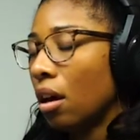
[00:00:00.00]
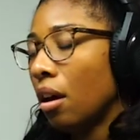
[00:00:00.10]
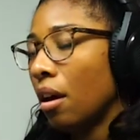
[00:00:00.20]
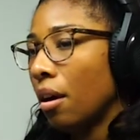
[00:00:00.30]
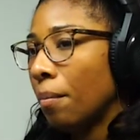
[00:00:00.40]

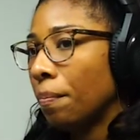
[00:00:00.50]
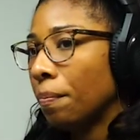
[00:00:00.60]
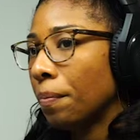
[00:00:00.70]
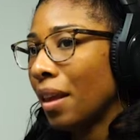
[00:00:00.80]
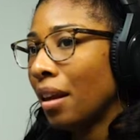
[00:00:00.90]

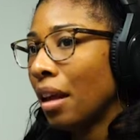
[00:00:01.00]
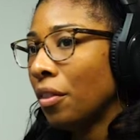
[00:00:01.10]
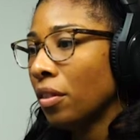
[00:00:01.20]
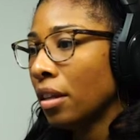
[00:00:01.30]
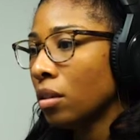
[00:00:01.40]
And I
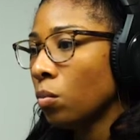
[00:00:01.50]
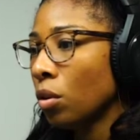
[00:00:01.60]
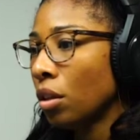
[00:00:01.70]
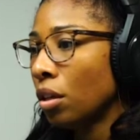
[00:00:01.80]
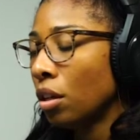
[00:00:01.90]
think that's
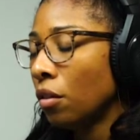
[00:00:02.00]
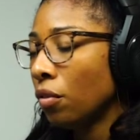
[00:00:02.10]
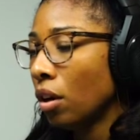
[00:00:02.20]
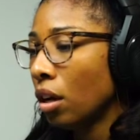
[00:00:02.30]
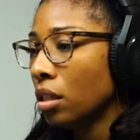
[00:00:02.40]
really good
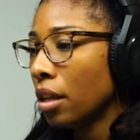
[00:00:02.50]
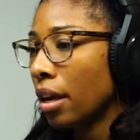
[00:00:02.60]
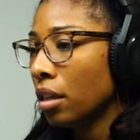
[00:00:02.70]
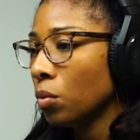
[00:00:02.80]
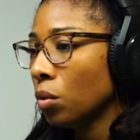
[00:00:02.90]
for us
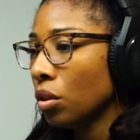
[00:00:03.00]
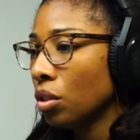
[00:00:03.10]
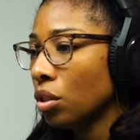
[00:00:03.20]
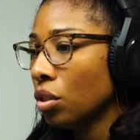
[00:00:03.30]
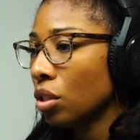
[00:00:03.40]
as
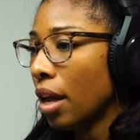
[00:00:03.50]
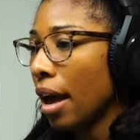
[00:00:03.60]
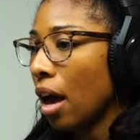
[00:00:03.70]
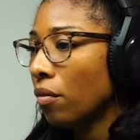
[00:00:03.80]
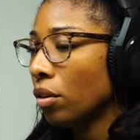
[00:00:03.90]
realtors to
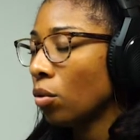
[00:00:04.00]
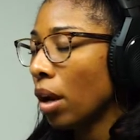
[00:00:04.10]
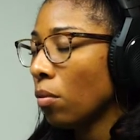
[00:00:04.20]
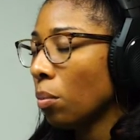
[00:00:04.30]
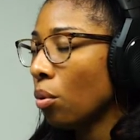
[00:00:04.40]
have a
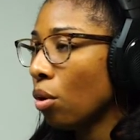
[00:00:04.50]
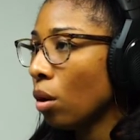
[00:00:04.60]
great rapport